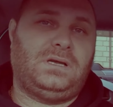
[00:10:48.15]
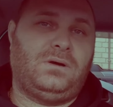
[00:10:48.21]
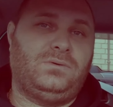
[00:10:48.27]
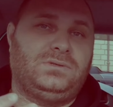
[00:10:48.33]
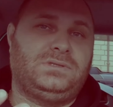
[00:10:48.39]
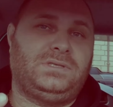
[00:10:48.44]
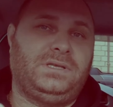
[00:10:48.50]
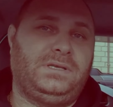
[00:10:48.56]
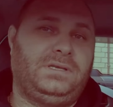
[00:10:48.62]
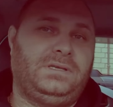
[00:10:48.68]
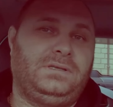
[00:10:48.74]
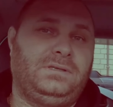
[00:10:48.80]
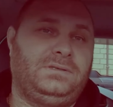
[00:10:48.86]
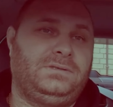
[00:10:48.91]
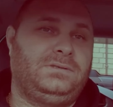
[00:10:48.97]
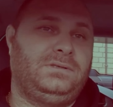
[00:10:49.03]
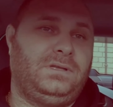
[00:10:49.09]
I was
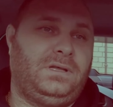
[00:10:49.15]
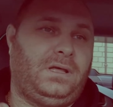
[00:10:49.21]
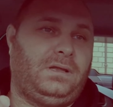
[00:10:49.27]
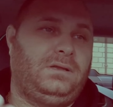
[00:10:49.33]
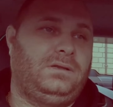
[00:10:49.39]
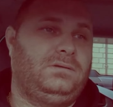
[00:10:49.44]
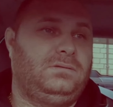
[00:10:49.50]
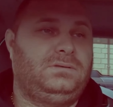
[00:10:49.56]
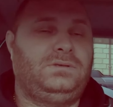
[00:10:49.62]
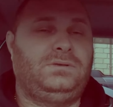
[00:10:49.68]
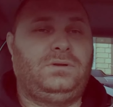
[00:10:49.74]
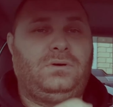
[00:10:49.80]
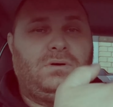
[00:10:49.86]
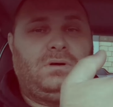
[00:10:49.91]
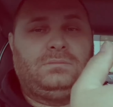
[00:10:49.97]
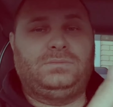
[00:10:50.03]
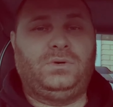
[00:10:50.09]
thinking that, you
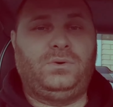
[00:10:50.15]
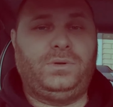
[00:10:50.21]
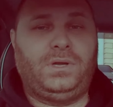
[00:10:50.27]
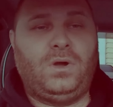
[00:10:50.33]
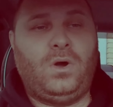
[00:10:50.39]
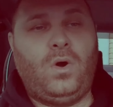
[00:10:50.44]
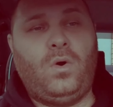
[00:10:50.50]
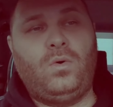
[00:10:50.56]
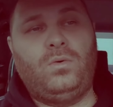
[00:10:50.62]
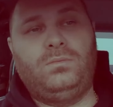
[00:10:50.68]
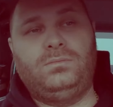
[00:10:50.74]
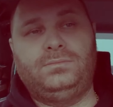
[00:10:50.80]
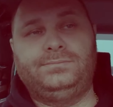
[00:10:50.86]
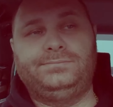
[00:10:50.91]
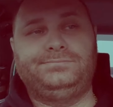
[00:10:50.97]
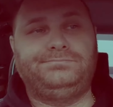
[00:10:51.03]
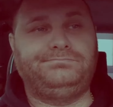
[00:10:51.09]
know, I'm going
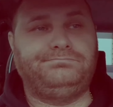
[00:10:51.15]
home,